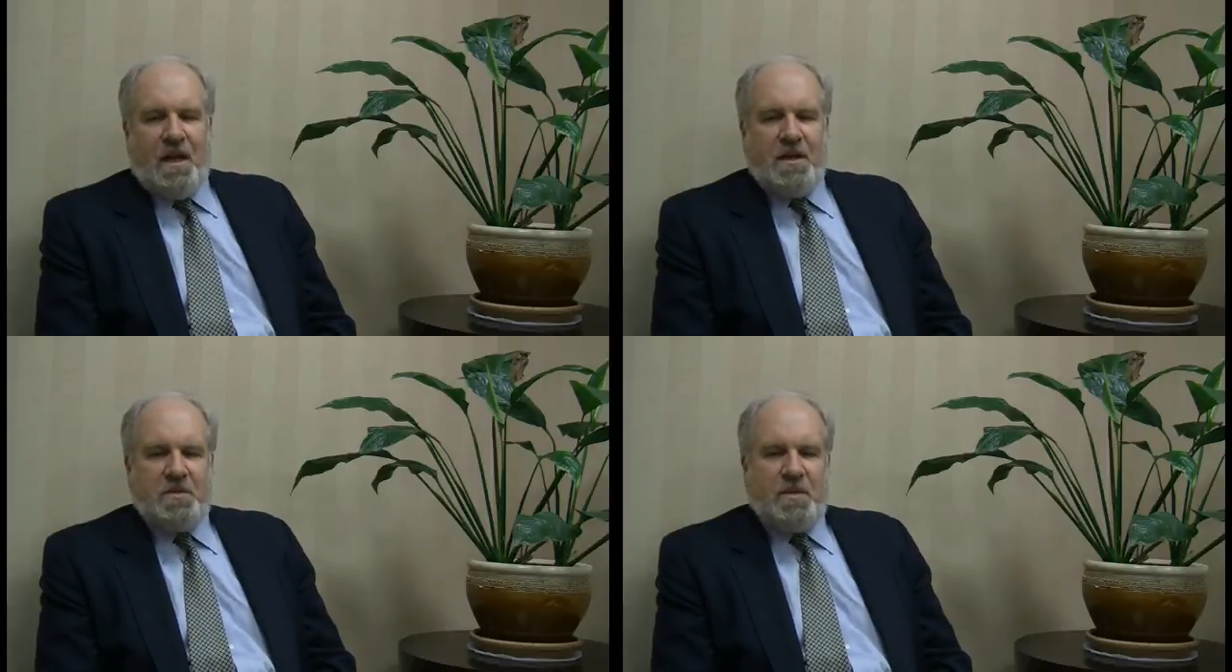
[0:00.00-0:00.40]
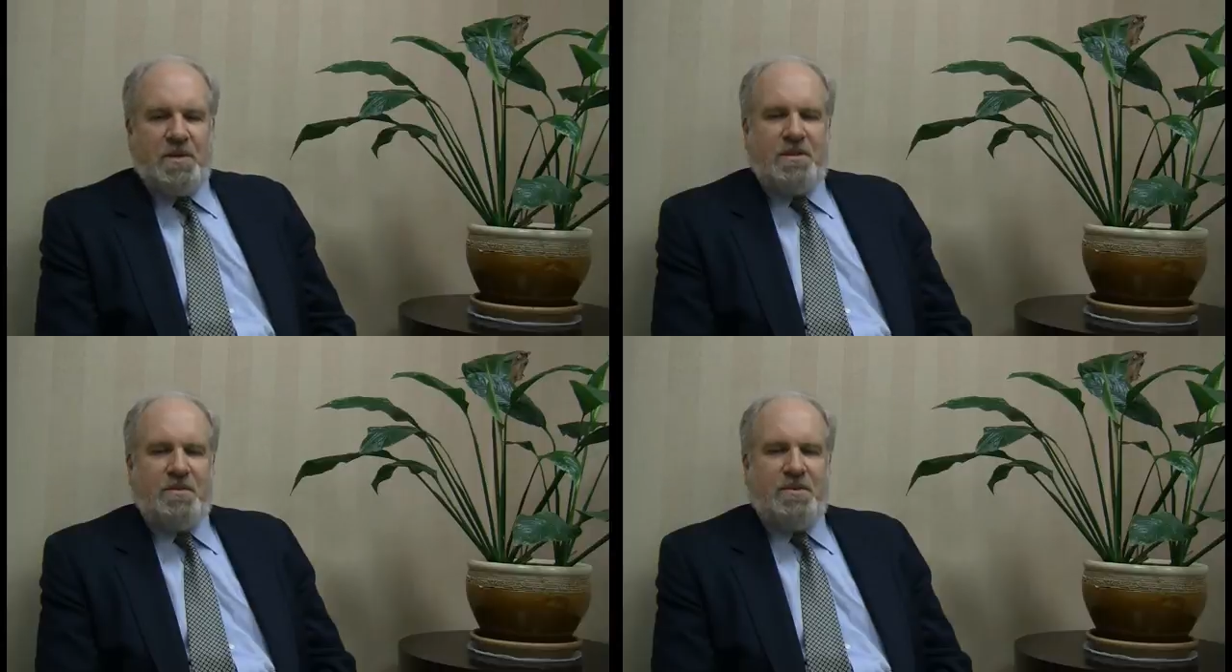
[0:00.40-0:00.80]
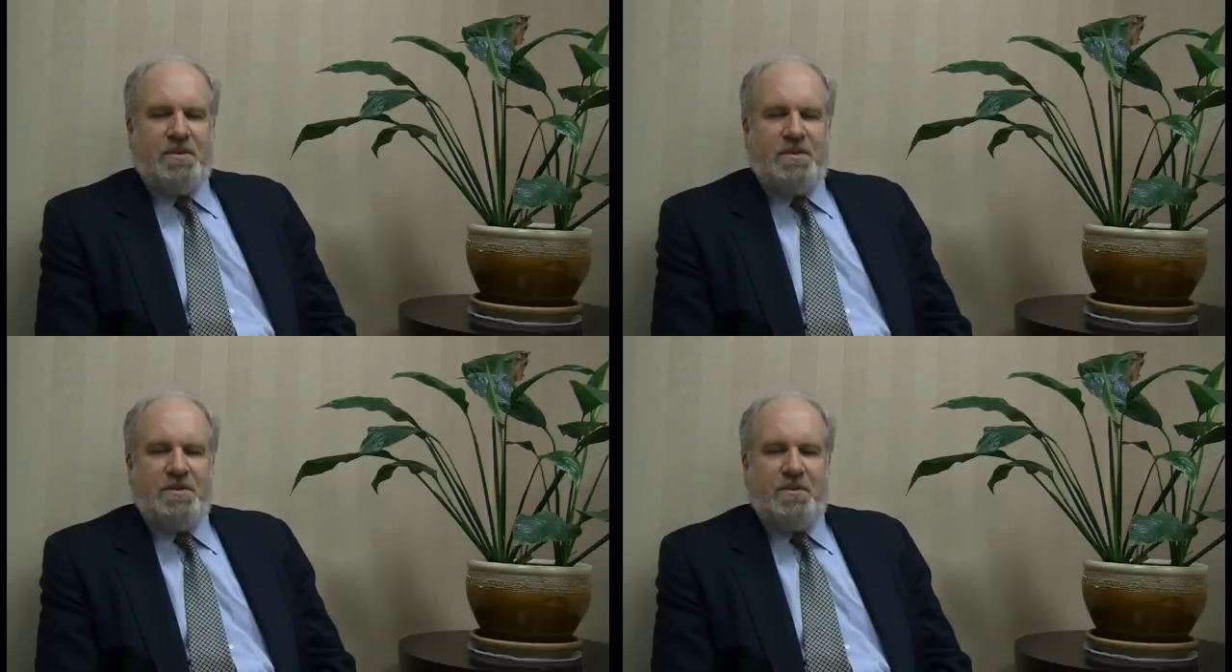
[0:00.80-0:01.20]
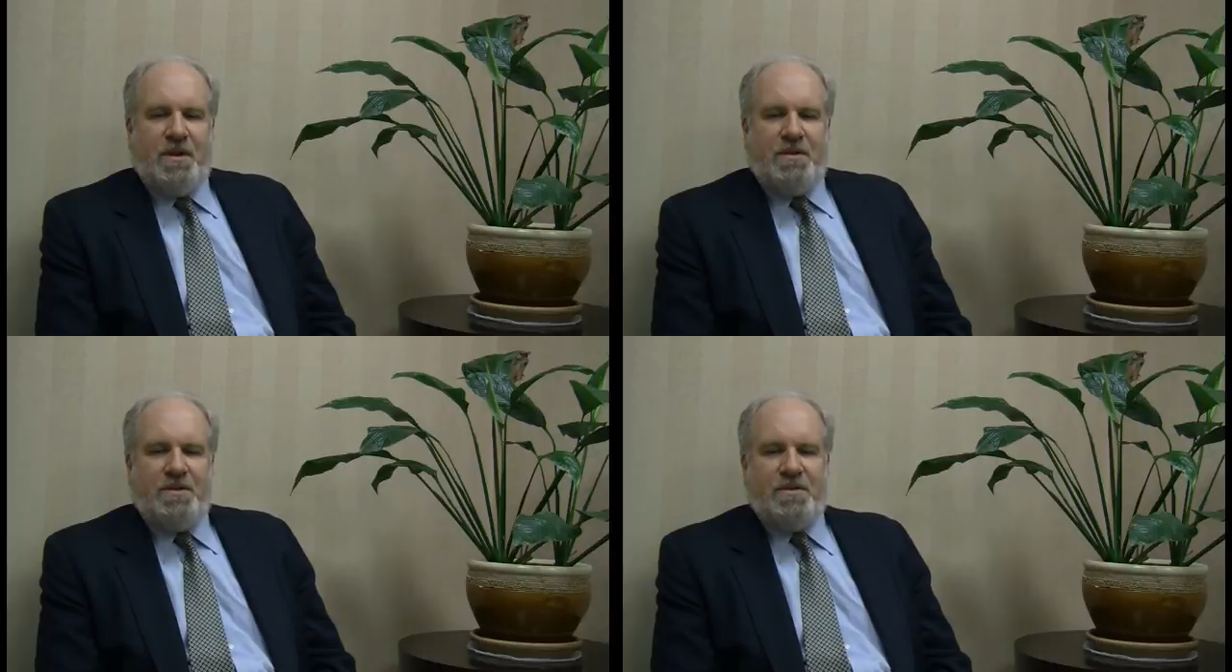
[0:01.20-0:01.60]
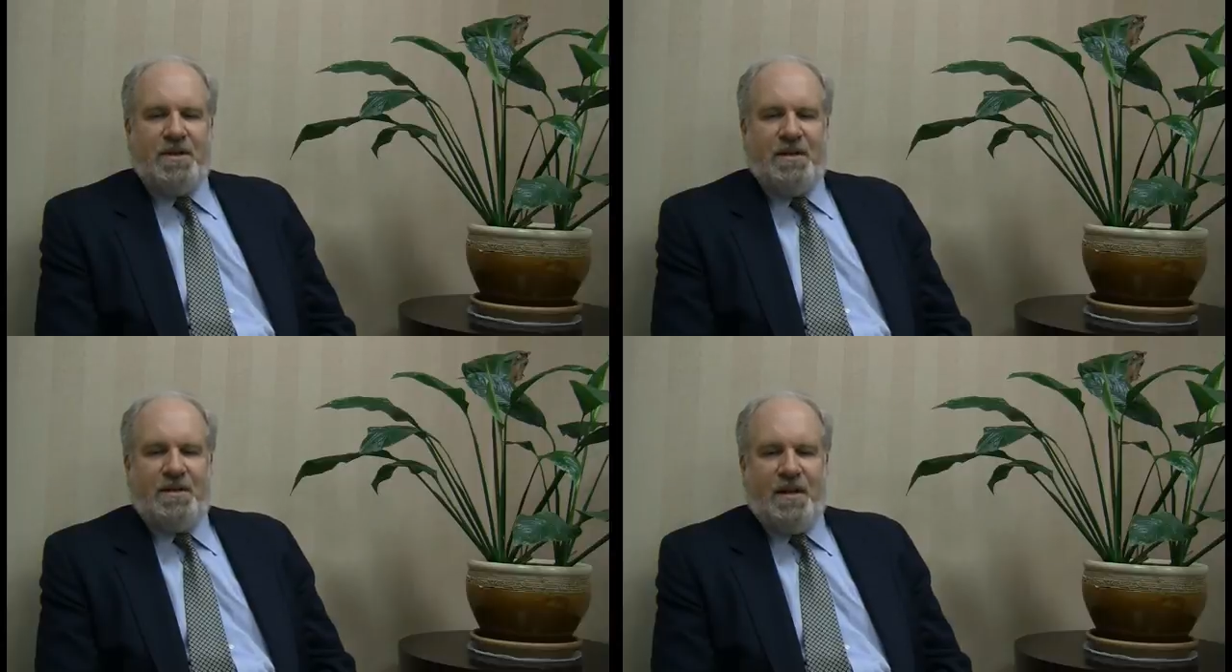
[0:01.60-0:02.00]
especially when situations
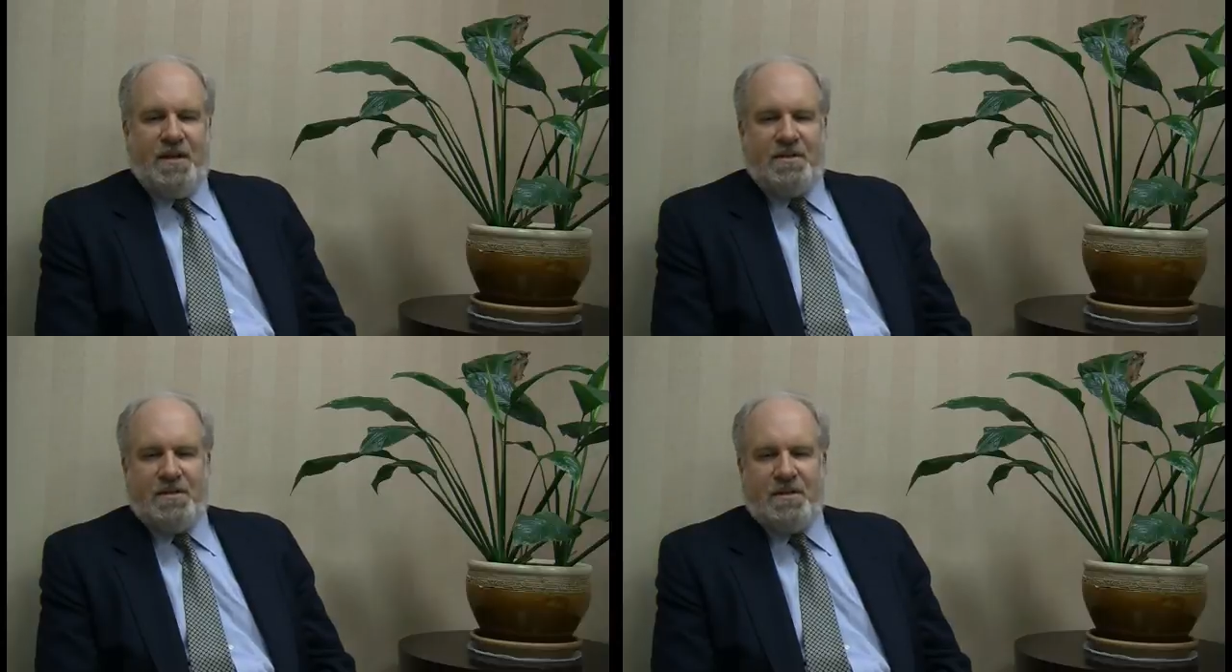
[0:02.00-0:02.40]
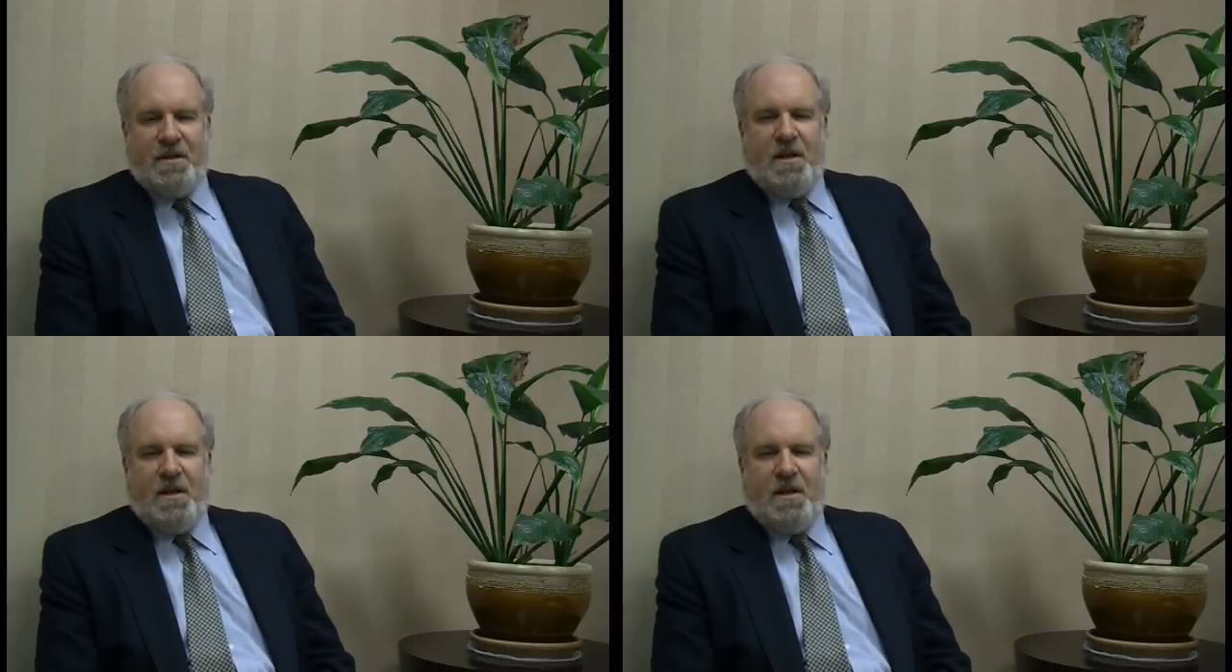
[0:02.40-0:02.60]
get tense.